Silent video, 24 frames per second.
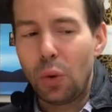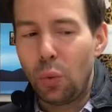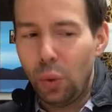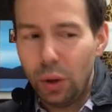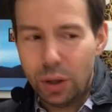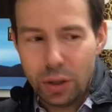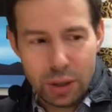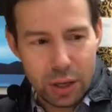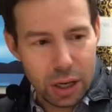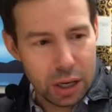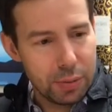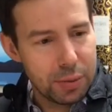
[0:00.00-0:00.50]

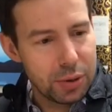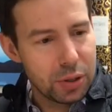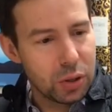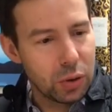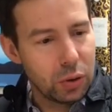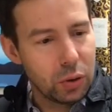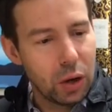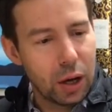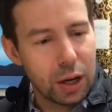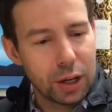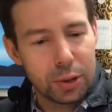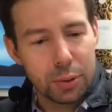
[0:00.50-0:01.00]
What took me
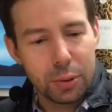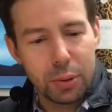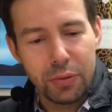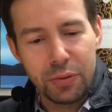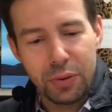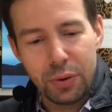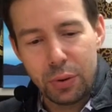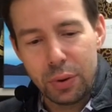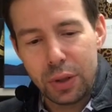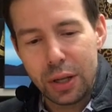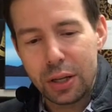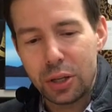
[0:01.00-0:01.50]
so long to
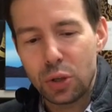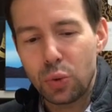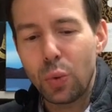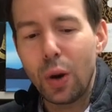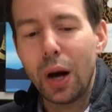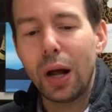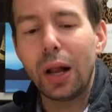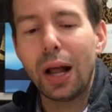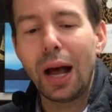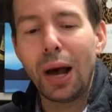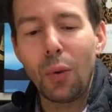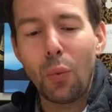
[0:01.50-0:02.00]
review this?
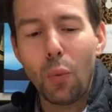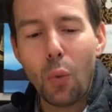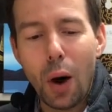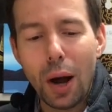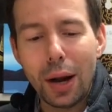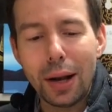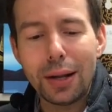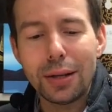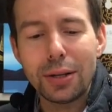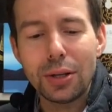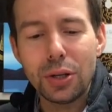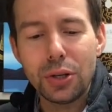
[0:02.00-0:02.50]
Well, I
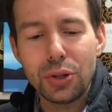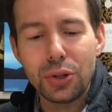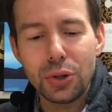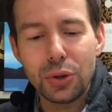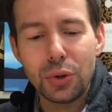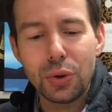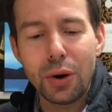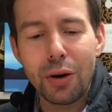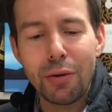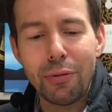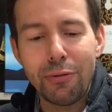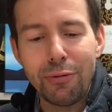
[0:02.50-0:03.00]
wanted to
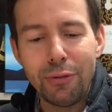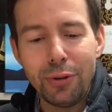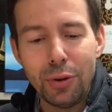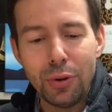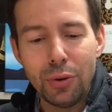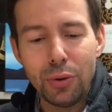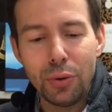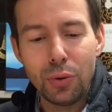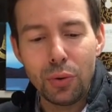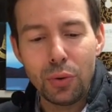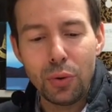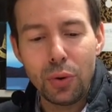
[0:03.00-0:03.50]
do a
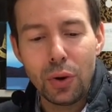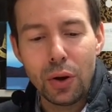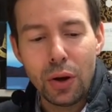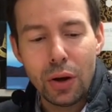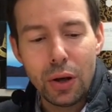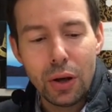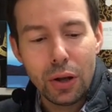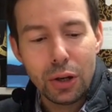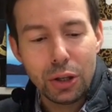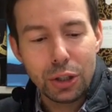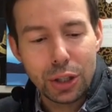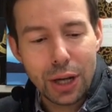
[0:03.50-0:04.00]
few
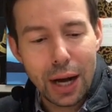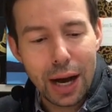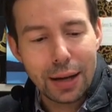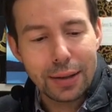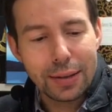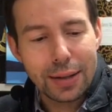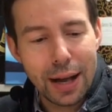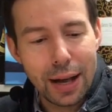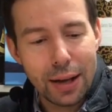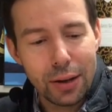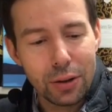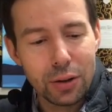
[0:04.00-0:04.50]

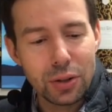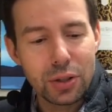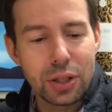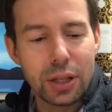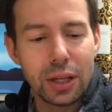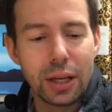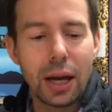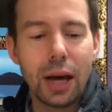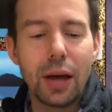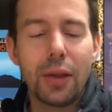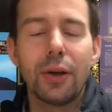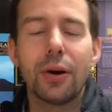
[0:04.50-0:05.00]
Jack Daniels
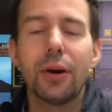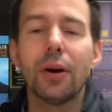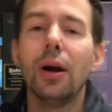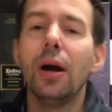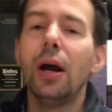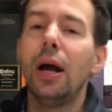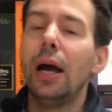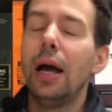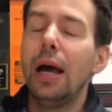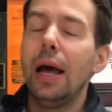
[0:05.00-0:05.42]
together,